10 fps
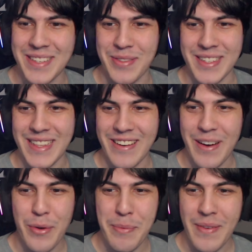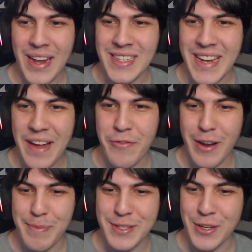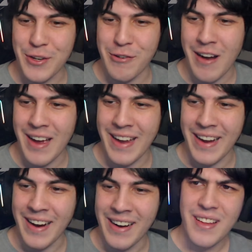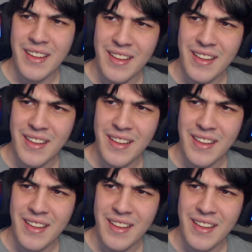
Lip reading: this wasn't there. I would have ended every episode crying.